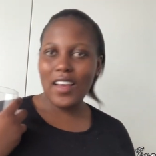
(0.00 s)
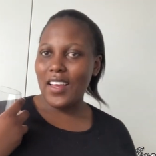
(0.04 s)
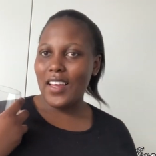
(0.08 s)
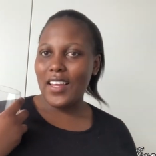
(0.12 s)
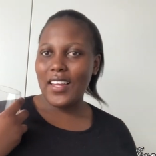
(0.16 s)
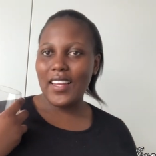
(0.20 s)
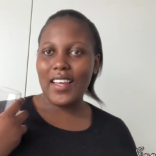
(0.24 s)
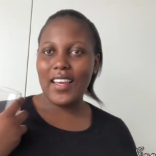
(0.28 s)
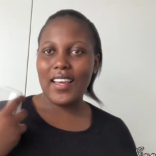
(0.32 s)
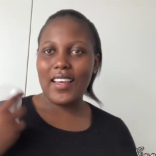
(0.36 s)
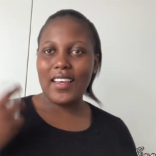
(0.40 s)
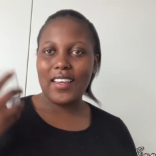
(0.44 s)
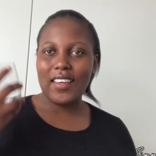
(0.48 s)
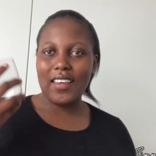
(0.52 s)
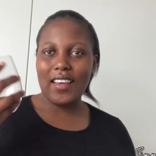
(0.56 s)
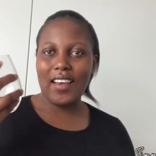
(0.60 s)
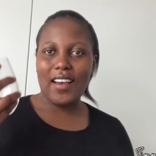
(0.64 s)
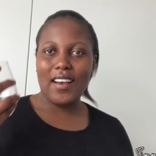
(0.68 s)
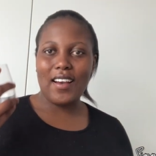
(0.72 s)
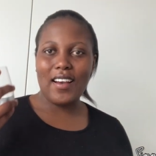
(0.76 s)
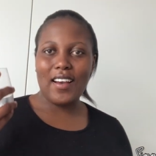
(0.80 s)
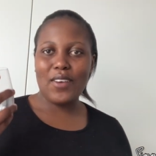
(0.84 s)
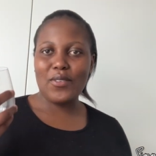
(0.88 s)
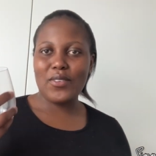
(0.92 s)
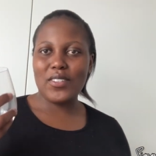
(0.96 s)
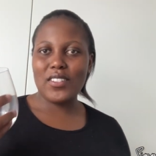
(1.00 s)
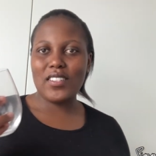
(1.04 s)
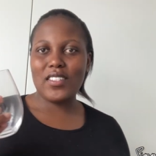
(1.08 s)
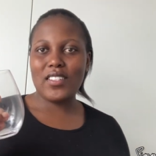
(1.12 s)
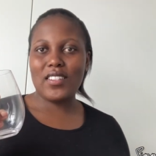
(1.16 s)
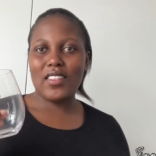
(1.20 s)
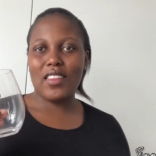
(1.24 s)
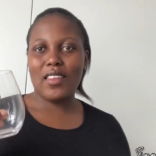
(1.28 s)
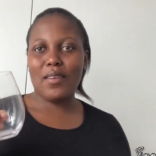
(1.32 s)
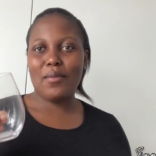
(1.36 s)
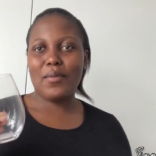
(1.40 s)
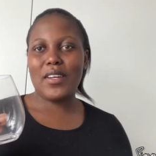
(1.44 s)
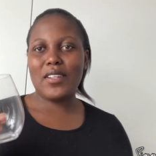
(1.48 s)
like yeah i wanted
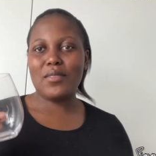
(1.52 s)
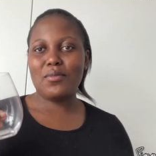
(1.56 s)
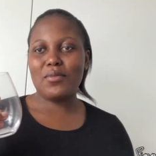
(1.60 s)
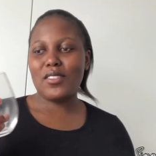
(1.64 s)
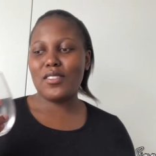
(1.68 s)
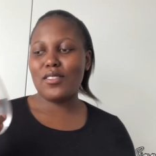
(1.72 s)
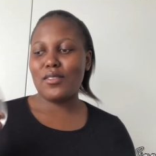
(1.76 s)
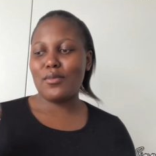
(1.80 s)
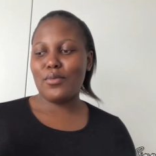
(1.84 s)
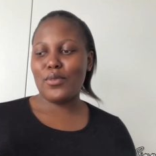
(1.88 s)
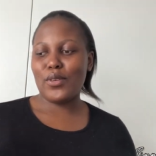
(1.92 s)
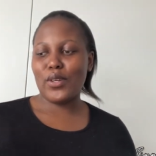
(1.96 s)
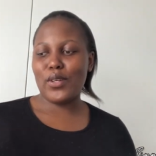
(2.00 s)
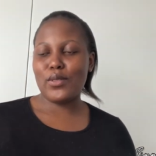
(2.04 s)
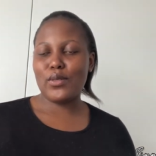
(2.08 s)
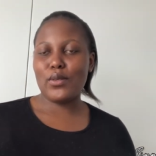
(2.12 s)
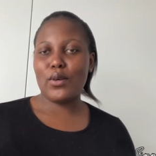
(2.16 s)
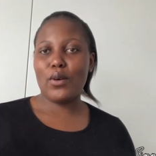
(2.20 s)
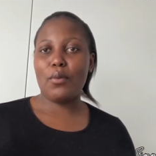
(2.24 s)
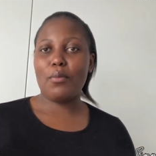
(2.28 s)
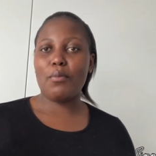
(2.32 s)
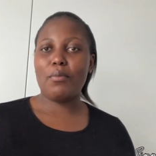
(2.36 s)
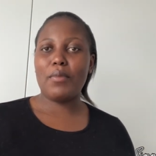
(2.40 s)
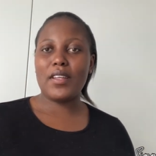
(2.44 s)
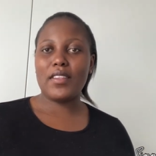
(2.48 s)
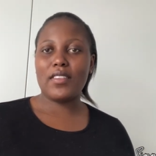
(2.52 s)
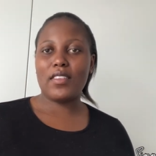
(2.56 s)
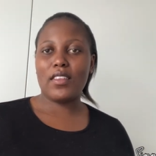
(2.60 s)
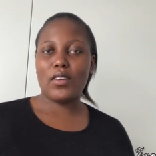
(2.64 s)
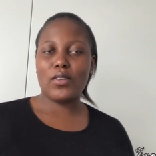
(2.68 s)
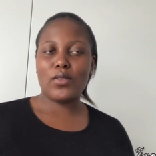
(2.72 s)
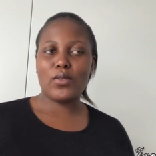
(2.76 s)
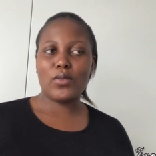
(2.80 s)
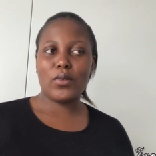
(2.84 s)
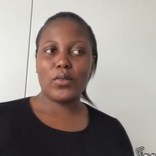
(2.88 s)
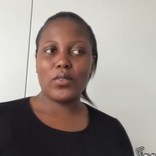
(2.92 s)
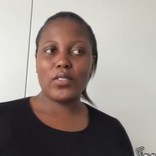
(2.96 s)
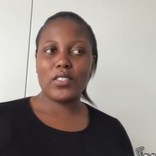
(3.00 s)
them at mr price home but they're
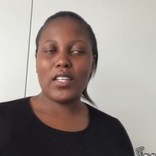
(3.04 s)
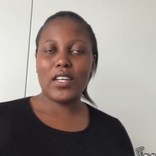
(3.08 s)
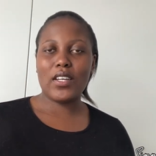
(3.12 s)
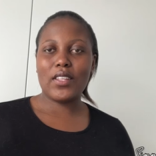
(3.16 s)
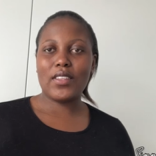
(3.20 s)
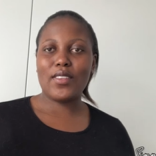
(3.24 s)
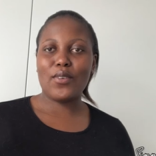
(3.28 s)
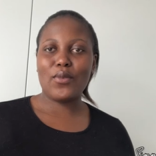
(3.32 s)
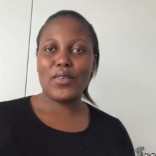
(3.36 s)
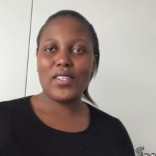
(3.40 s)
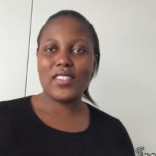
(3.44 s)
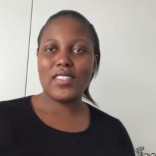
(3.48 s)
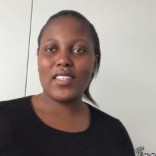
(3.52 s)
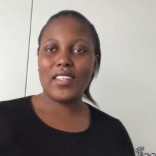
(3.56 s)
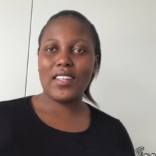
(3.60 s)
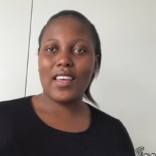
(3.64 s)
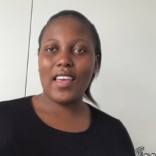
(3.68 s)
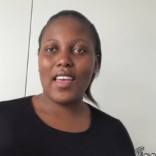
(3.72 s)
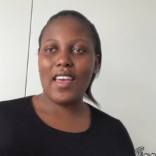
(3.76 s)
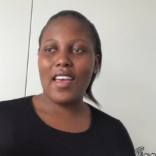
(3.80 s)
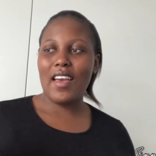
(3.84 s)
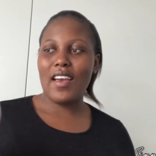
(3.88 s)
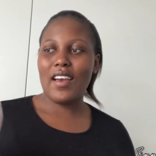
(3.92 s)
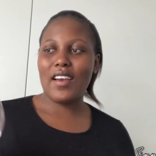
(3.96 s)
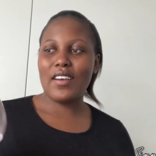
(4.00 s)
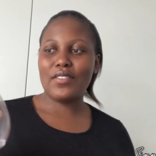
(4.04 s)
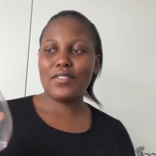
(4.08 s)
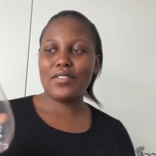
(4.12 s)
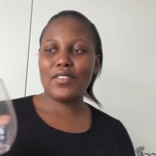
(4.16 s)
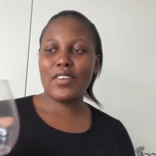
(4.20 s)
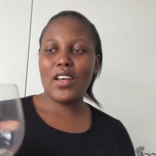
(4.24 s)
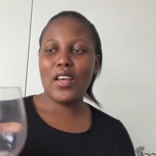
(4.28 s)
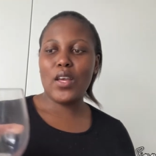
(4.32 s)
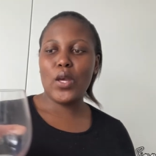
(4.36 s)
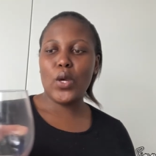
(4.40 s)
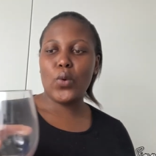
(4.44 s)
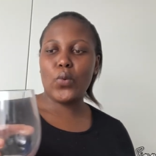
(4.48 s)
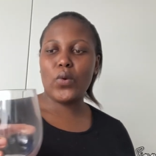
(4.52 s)
sold out the ones that i have
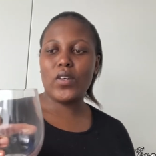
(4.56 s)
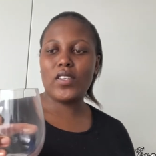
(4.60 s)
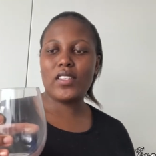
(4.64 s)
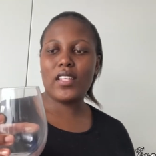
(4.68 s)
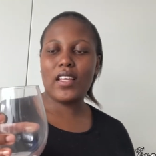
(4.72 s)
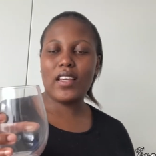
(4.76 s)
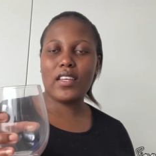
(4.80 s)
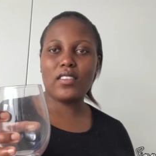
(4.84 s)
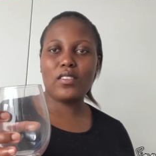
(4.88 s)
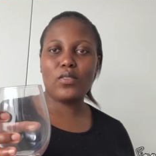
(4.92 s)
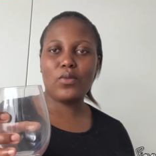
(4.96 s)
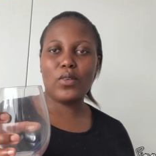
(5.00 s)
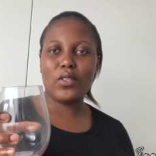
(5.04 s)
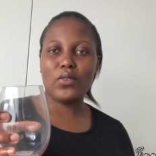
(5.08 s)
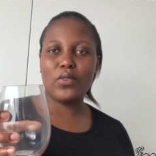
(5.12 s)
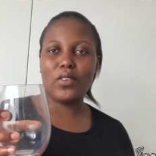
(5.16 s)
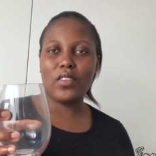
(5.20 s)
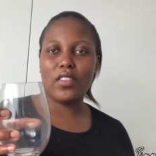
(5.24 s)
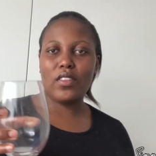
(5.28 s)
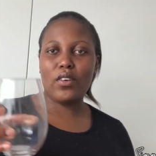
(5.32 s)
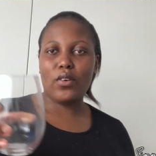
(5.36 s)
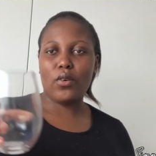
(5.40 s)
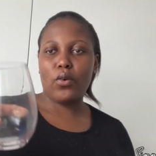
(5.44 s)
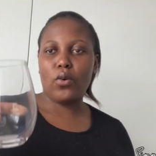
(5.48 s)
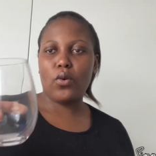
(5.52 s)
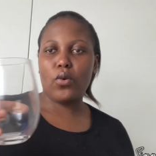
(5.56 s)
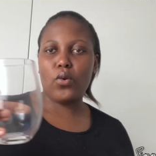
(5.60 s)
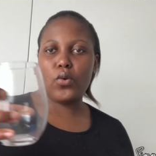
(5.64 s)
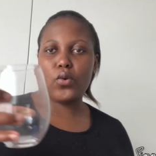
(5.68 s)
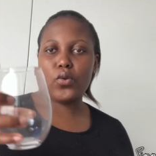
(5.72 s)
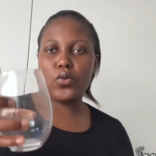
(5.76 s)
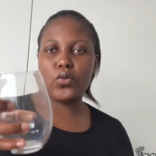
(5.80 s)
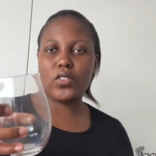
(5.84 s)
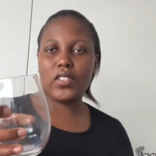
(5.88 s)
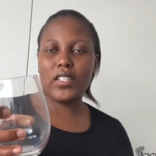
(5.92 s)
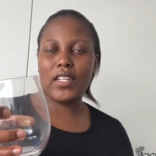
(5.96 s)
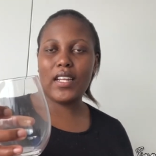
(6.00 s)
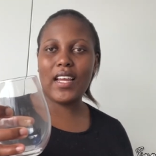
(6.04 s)
was like the one with the
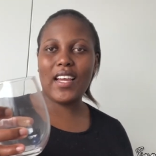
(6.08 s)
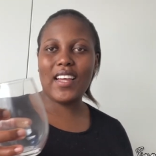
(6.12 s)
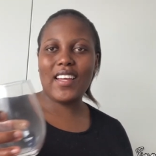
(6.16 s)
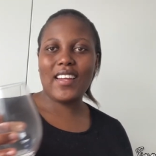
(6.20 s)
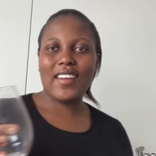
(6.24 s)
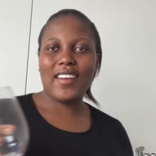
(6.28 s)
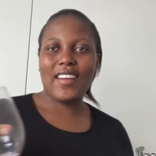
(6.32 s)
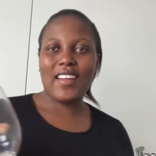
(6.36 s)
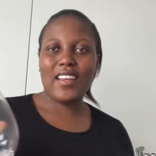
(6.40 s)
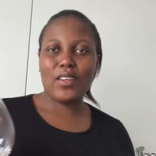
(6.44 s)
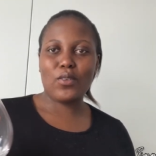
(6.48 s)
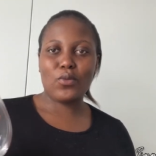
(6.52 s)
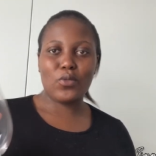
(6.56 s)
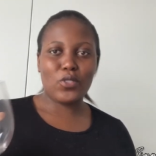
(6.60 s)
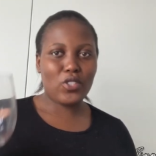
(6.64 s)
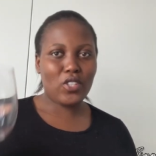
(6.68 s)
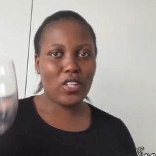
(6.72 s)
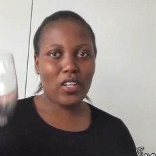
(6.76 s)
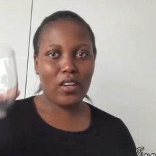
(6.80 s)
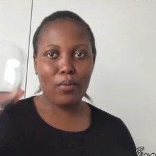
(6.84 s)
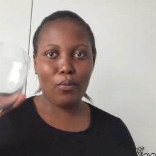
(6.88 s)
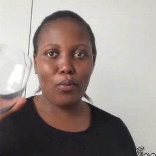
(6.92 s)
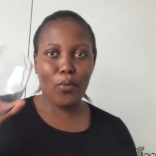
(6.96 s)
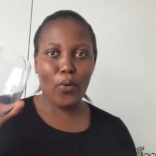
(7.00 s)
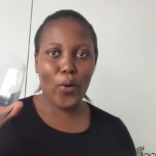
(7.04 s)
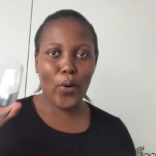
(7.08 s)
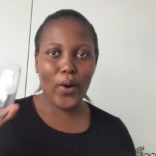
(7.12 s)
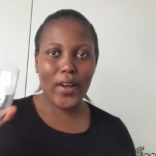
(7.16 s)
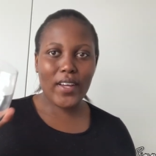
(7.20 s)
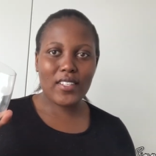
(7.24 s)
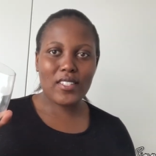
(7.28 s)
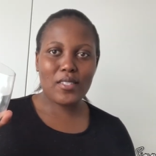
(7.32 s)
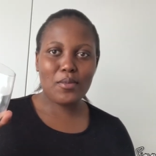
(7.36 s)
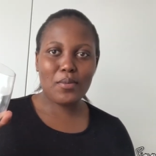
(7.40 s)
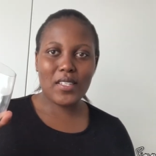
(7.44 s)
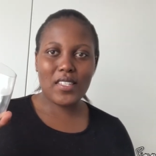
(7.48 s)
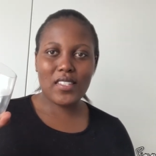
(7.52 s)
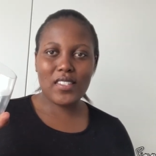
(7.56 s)
gold lining, which are more
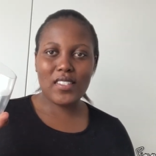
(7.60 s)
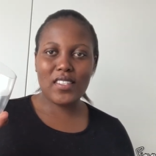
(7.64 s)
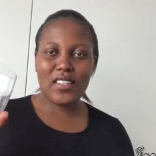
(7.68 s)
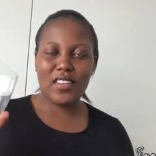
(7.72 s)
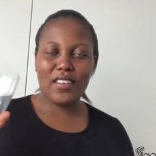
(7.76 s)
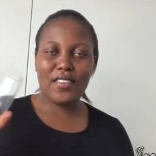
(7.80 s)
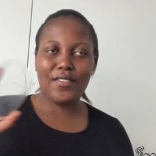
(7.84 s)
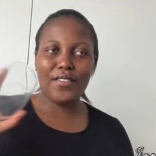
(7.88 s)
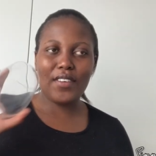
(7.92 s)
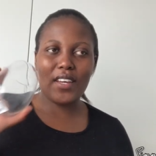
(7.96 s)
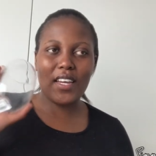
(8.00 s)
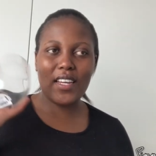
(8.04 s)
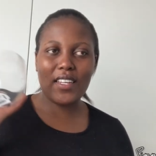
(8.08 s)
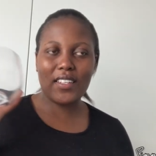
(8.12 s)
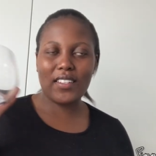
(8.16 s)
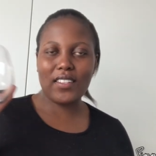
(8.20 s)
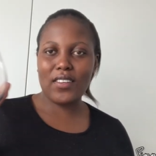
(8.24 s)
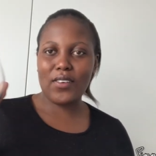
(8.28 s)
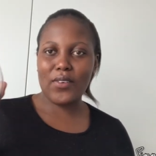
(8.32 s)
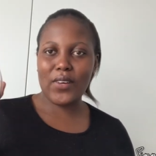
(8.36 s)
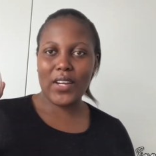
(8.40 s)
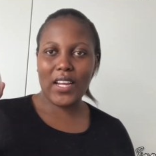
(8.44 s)
expensive, and they were